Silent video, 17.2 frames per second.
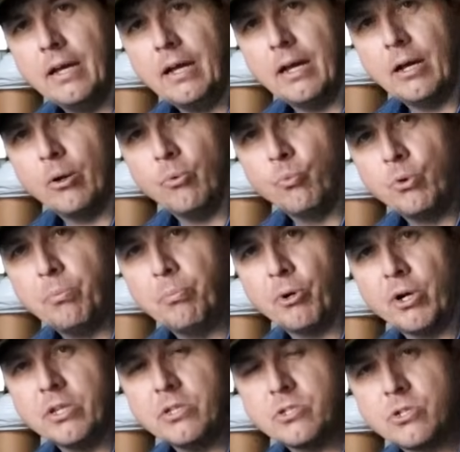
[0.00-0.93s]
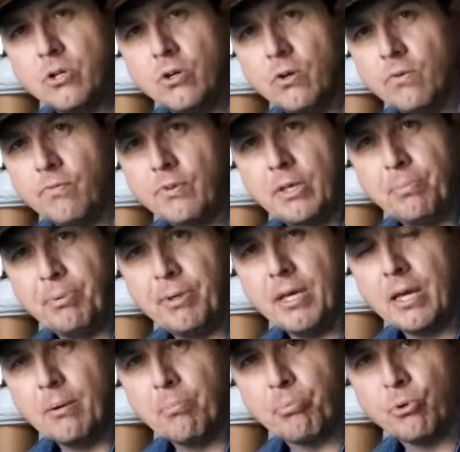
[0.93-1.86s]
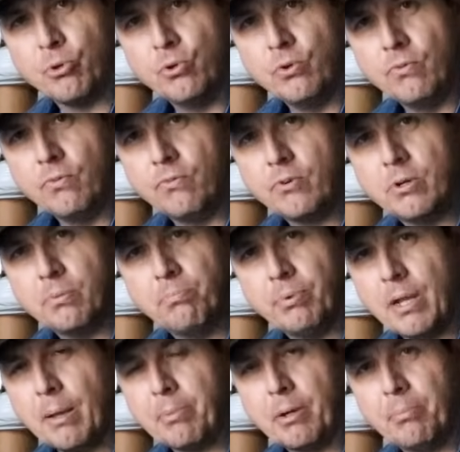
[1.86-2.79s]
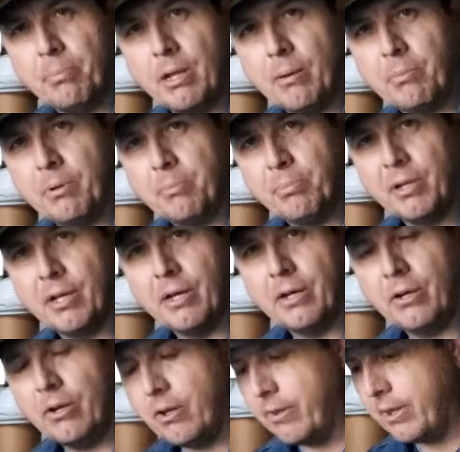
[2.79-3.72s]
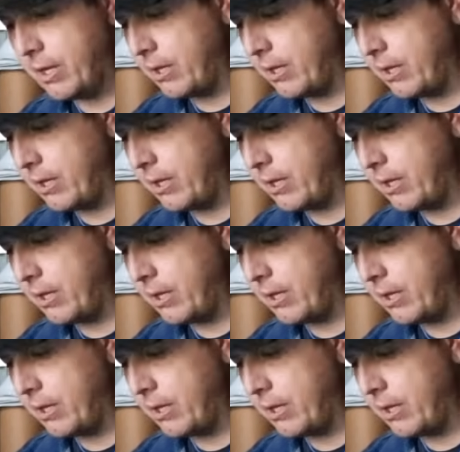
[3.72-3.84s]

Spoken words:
wood-burning stove, EPA approved, blah-blah-blah-blah-blah, all